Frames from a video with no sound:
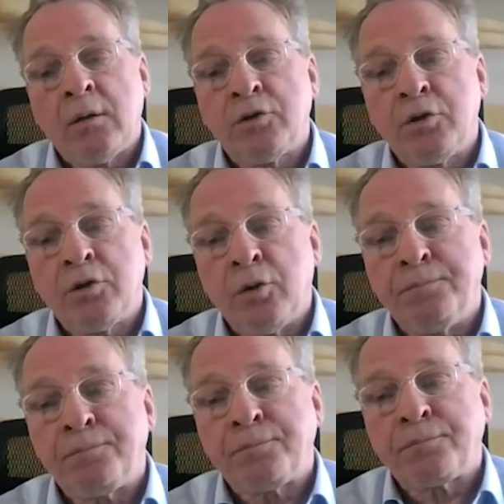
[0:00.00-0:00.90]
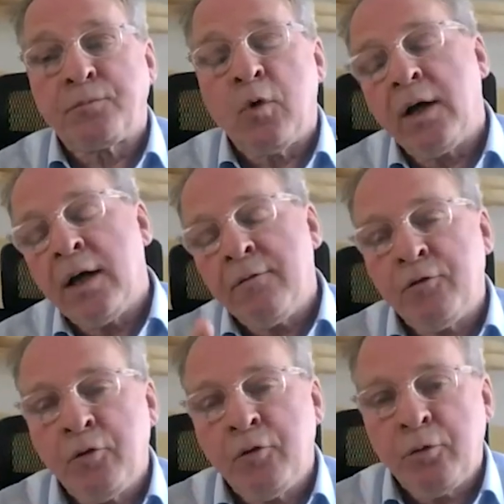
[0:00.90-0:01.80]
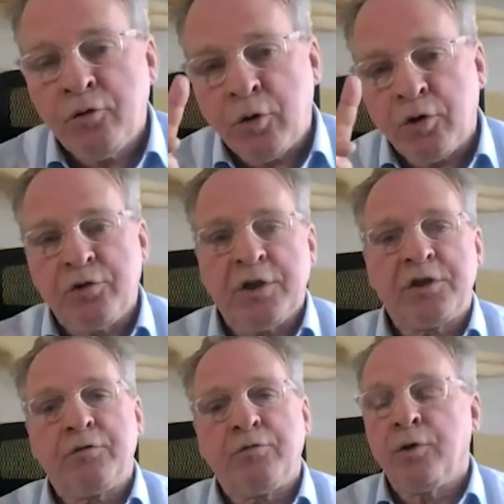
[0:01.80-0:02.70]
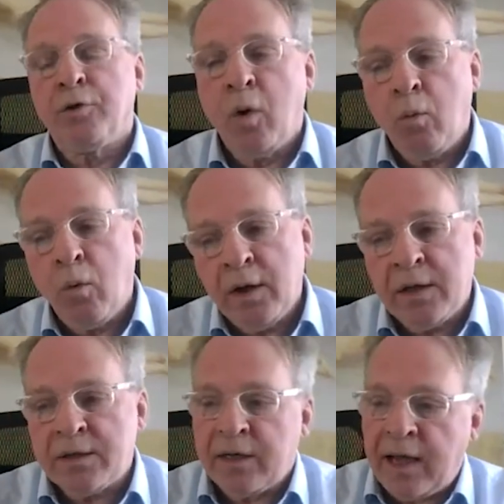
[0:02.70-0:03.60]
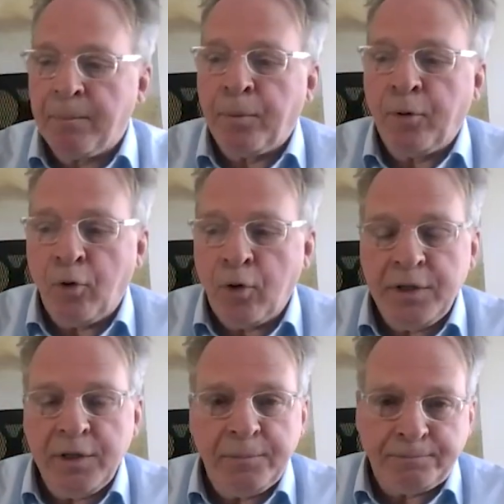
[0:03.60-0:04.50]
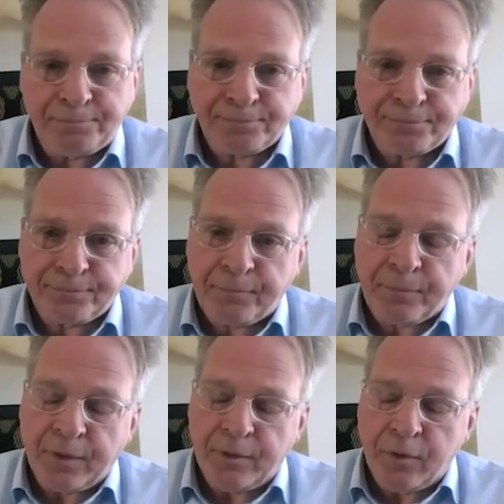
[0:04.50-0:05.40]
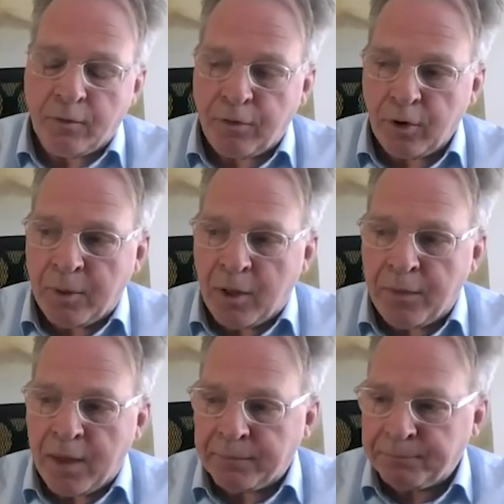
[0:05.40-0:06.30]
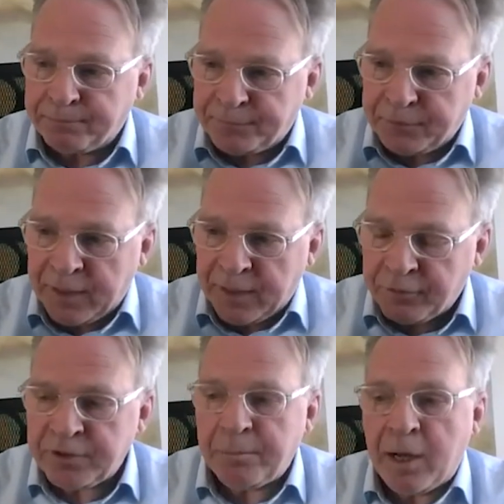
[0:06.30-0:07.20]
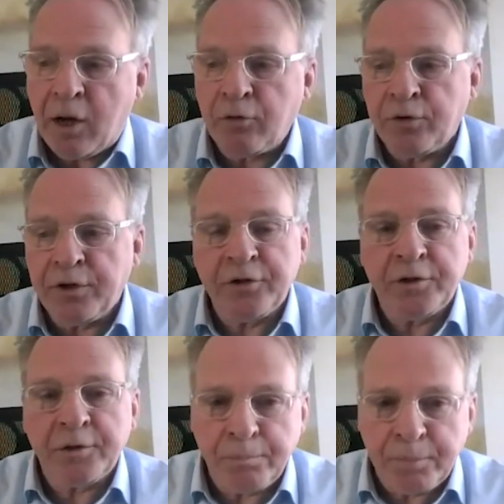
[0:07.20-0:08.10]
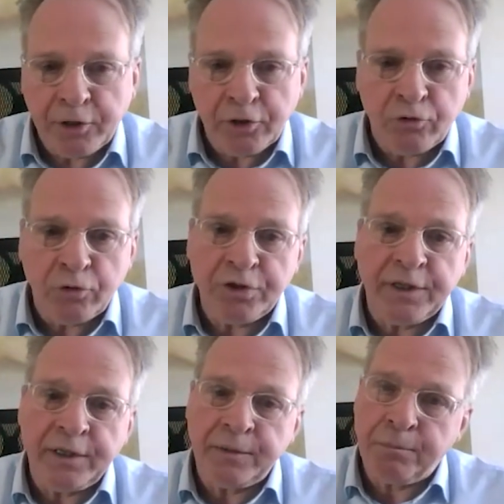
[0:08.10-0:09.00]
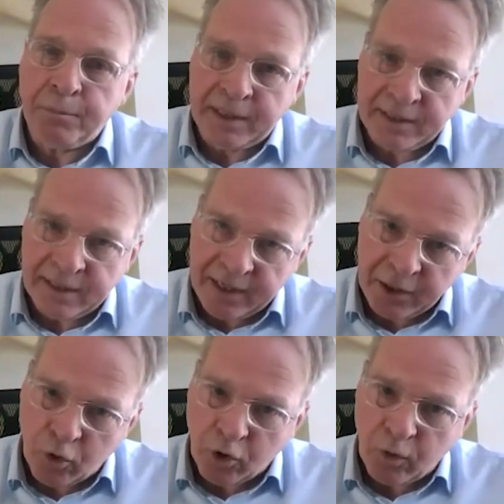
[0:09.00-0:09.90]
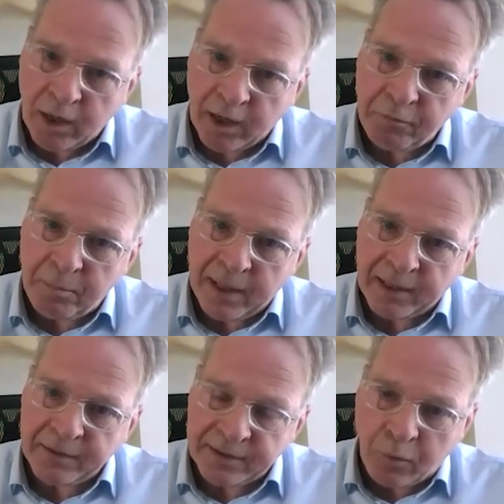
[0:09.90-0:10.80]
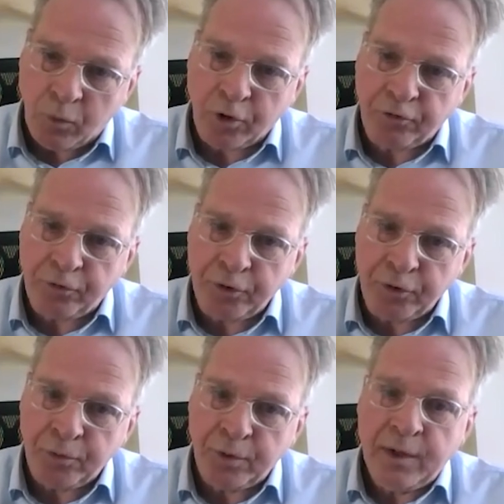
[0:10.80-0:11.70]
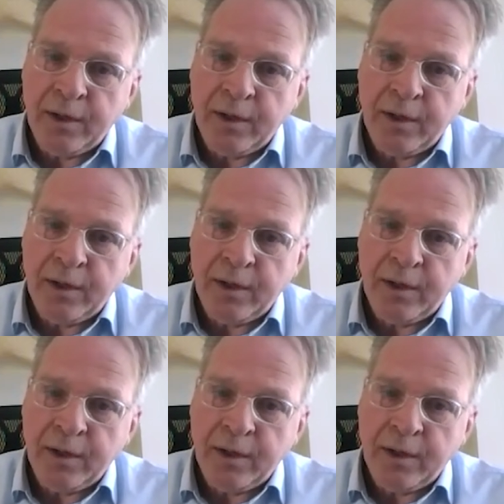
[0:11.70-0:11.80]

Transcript: So, well, I have two, two more suggestions for you. One as an employee, you know, I thought about that. You have to set boundaries, build a routine, maintain a work-life balance that works for you,